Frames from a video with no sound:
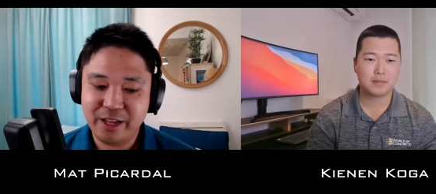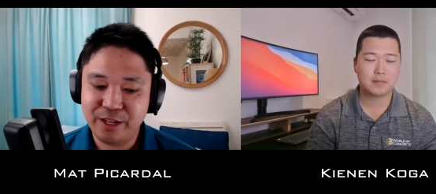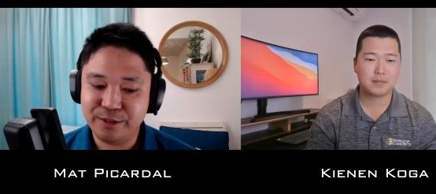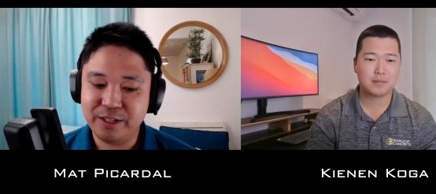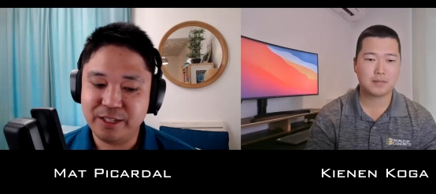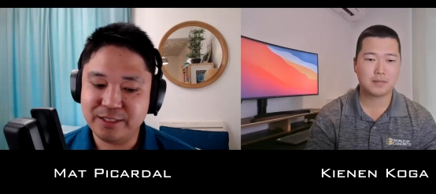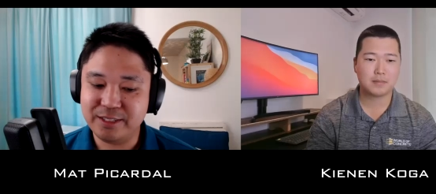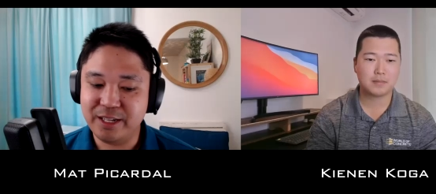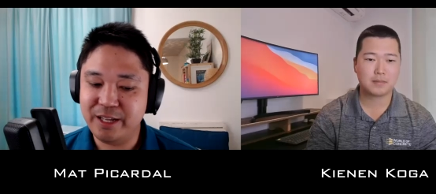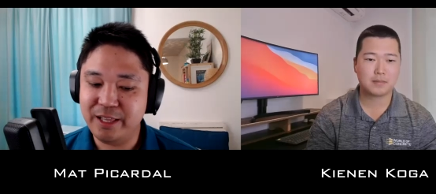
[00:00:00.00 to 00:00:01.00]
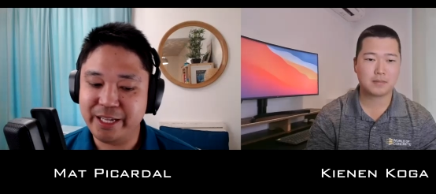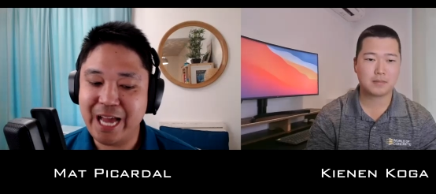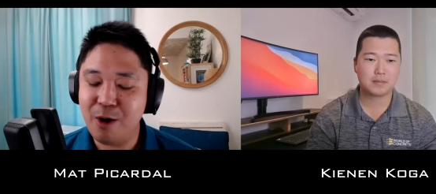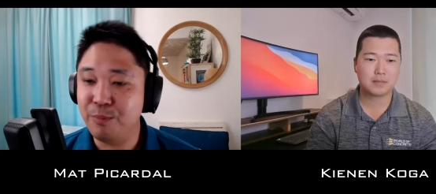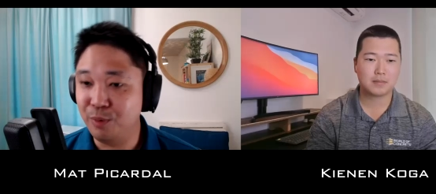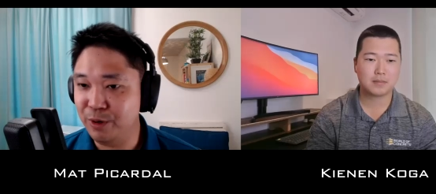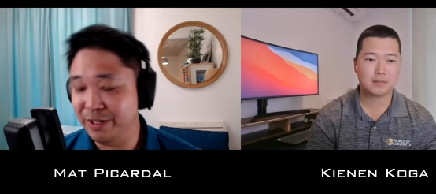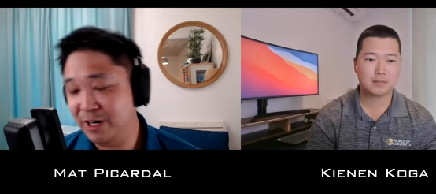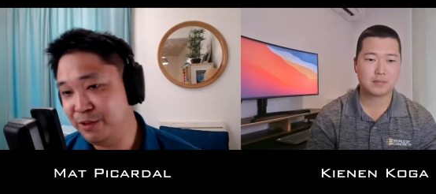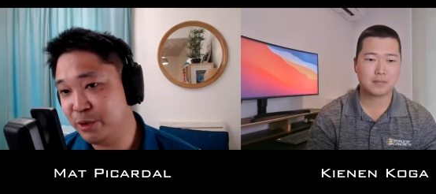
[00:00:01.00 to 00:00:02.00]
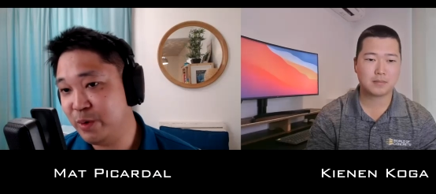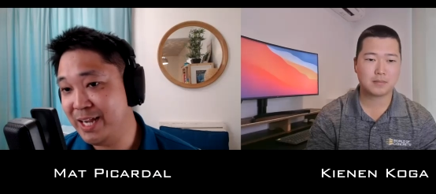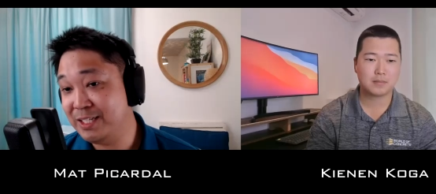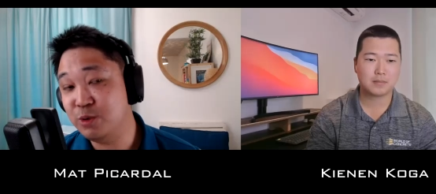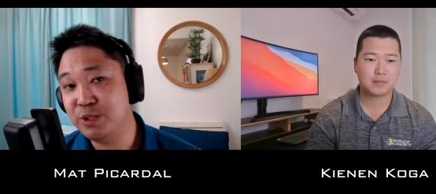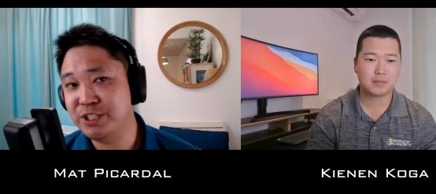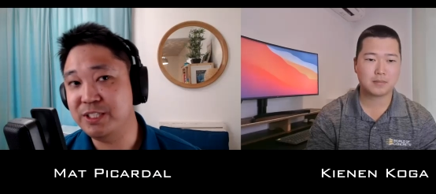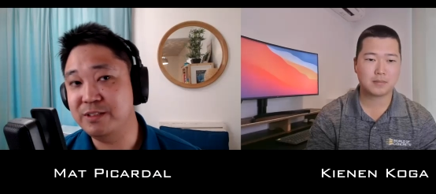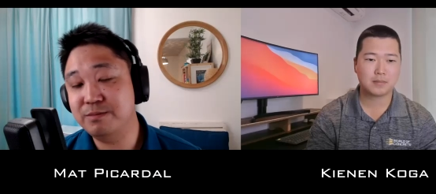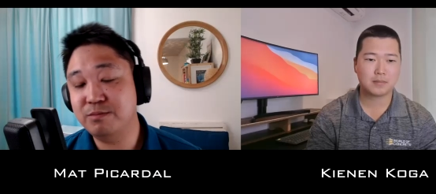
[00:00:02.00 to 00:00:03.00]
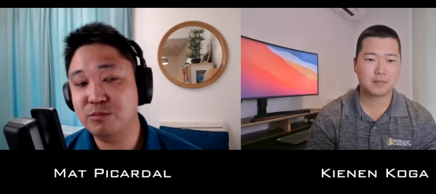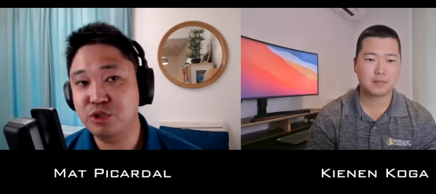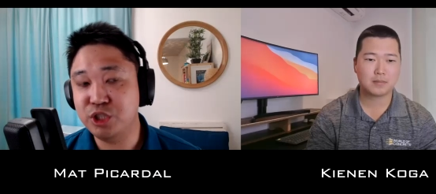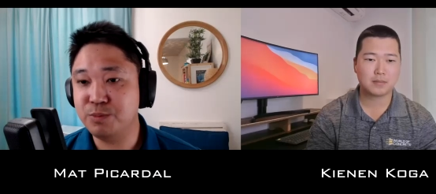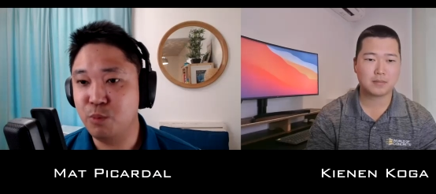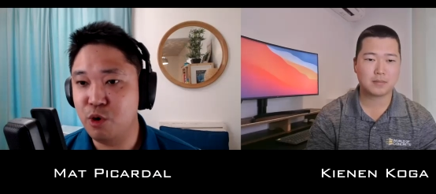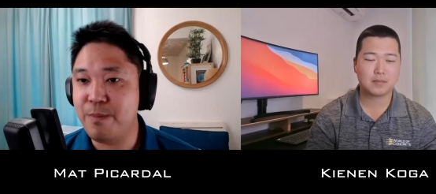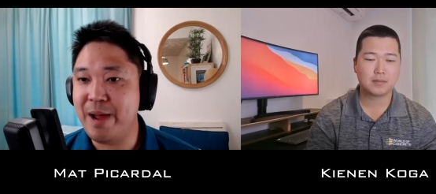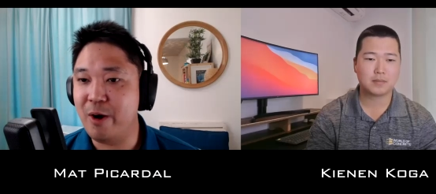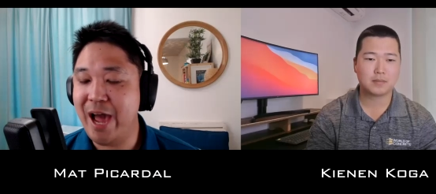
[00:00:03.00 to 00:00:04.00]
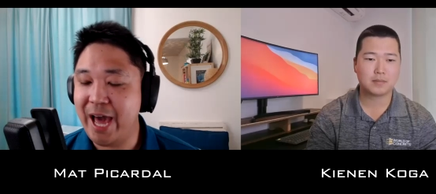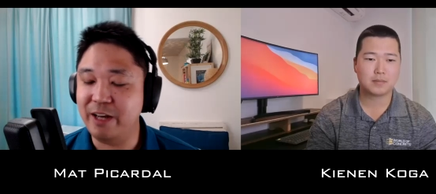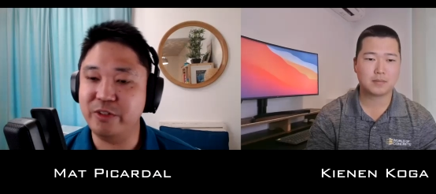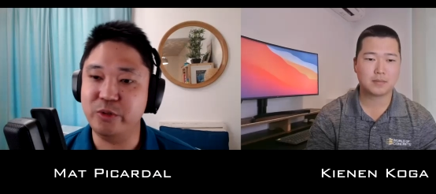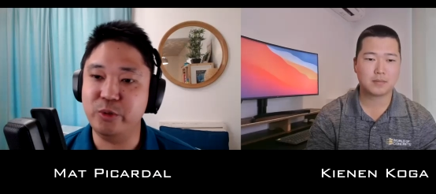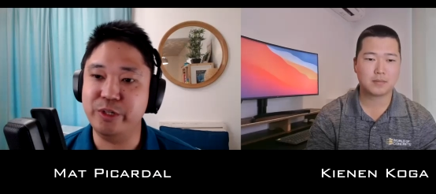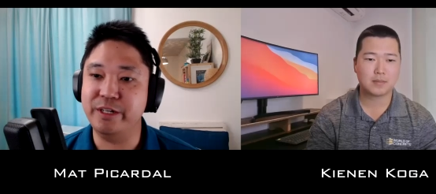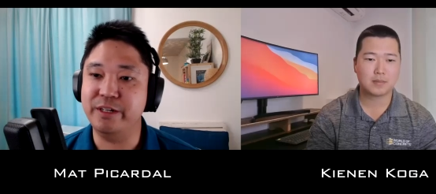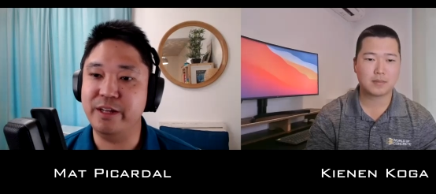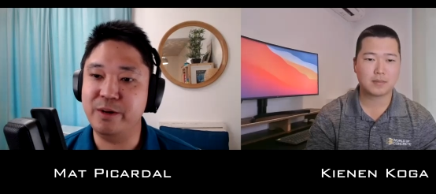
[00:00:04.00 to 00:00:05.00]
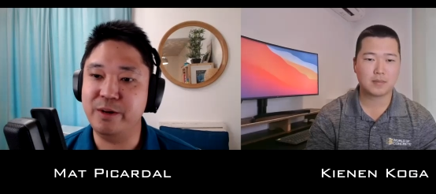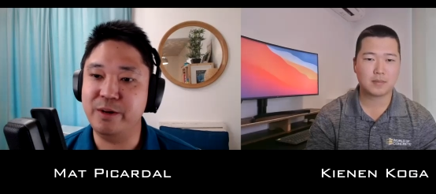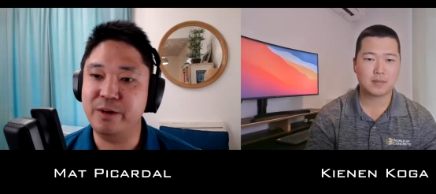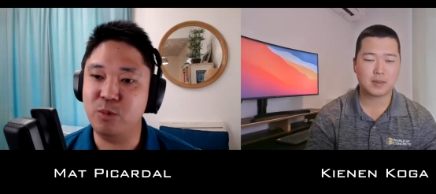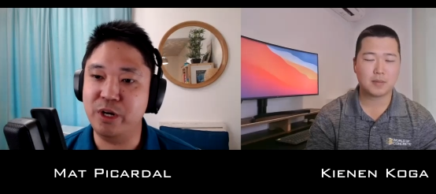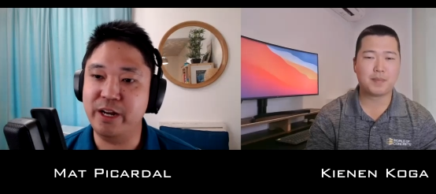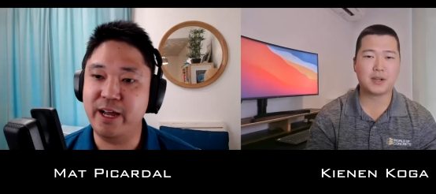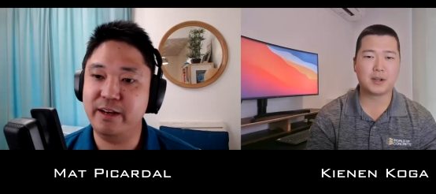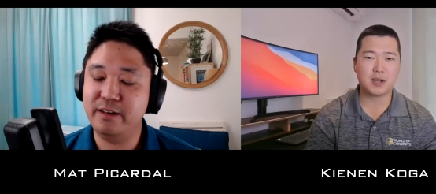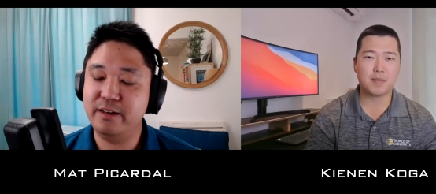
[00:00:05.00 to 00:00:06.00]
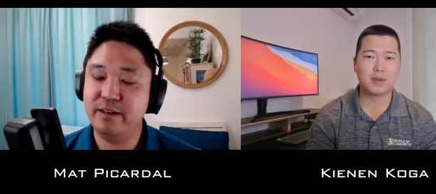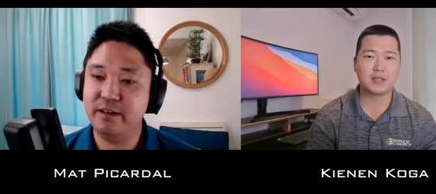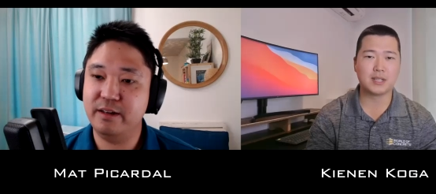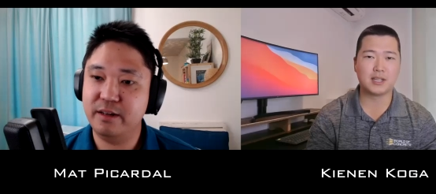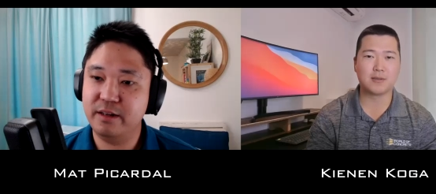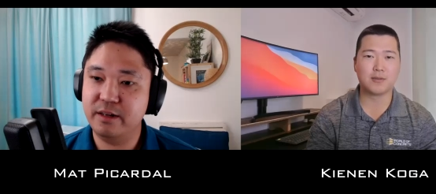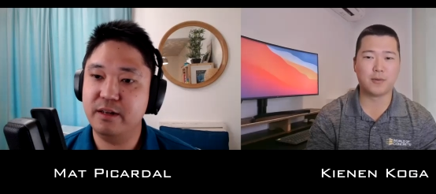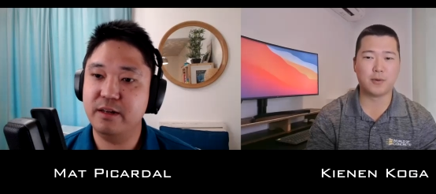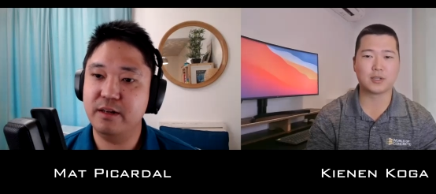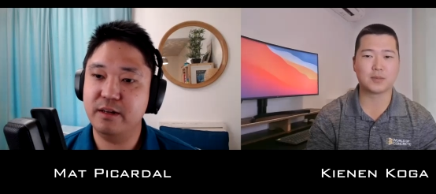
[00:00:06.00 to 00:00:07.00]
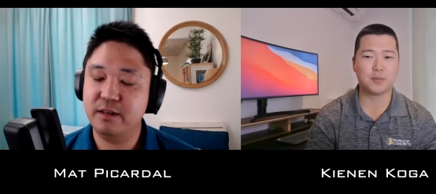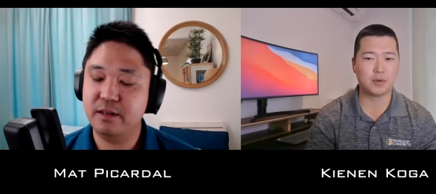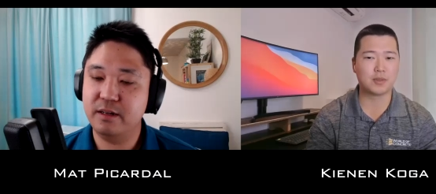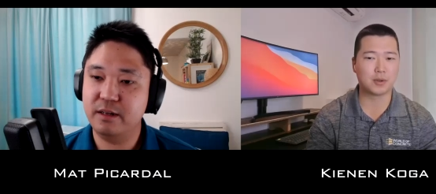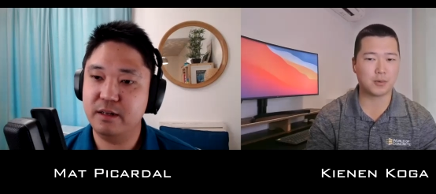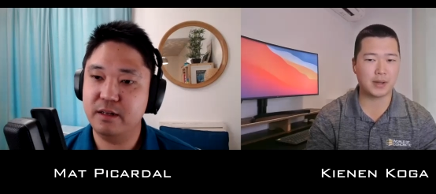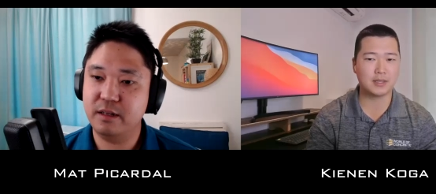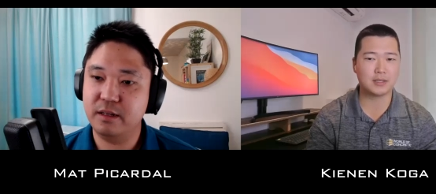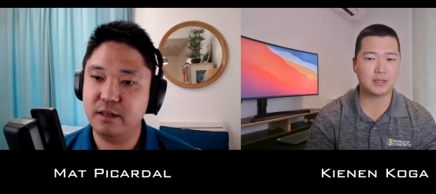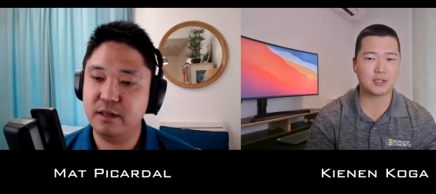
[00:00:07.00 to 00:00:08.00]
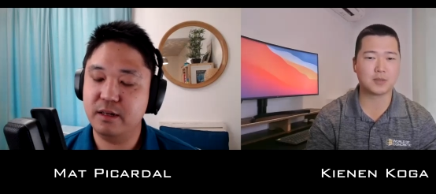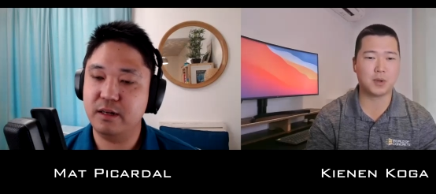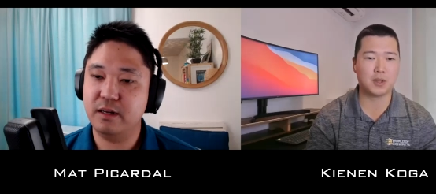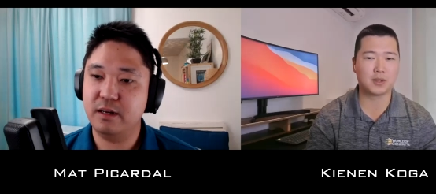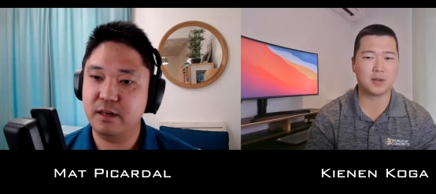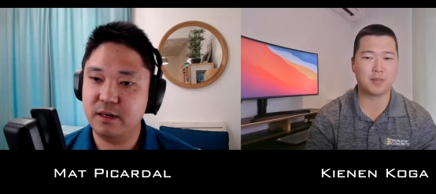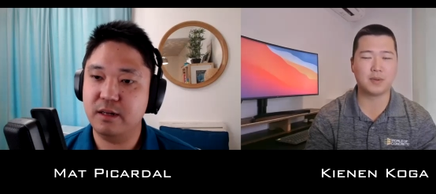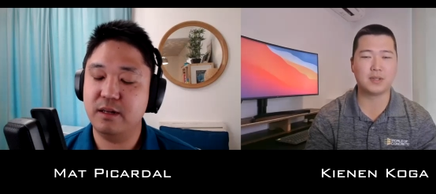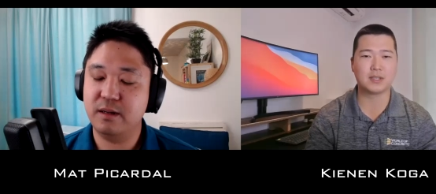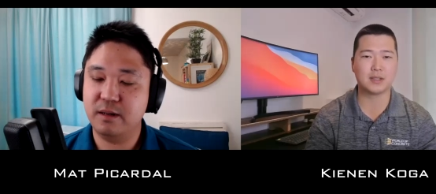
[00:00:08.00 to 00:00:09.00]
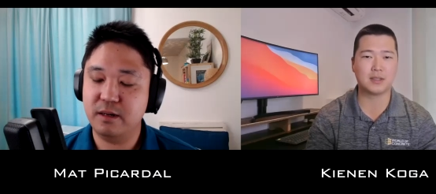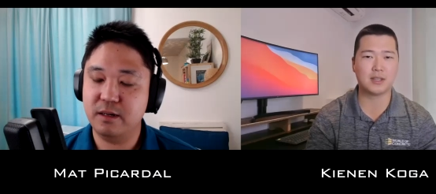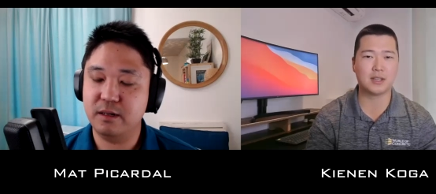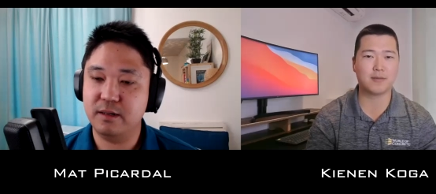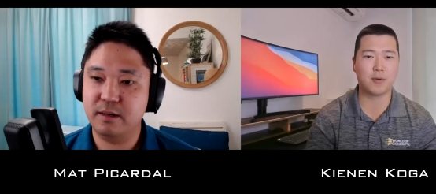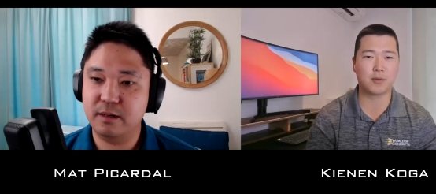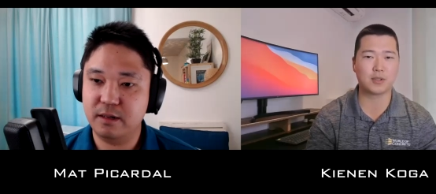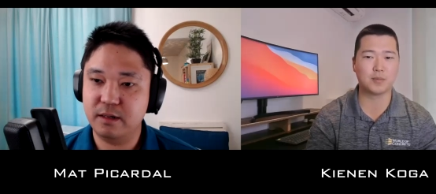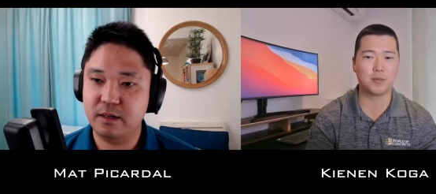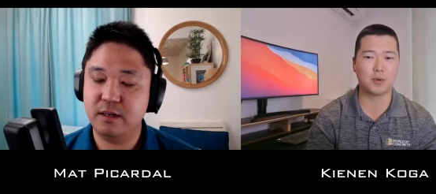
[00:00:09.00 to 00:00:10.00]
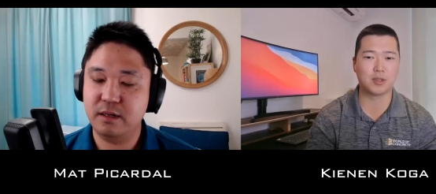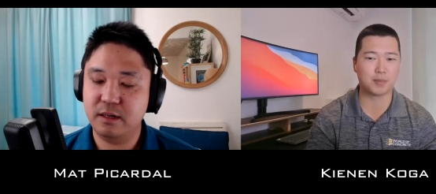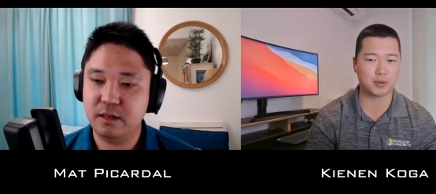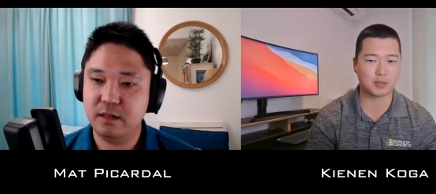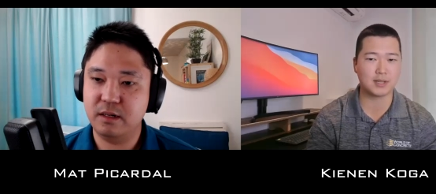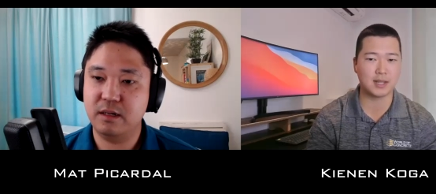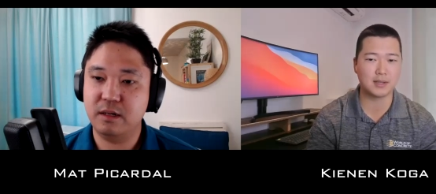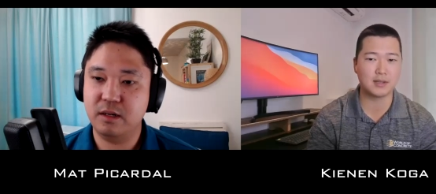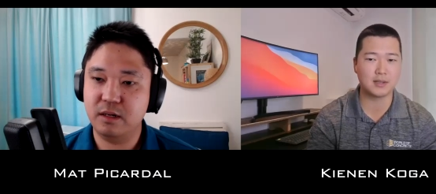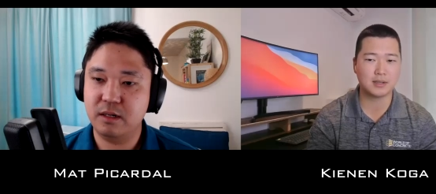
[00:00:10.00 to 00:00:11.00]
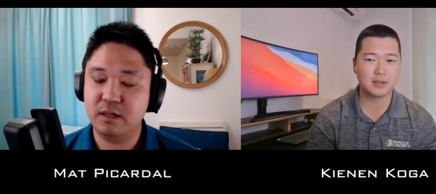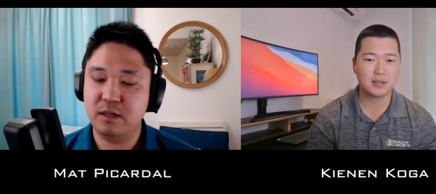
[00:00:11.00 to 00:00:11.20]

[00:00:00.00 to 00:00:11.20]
Speaker 1: Is uh, like how important are the grades, or is it just more about attitude and, and whatnot. The bigger
Speaker 2: companies, I think, will focus more on the grades. The smaller companies, I think, focus more on the personality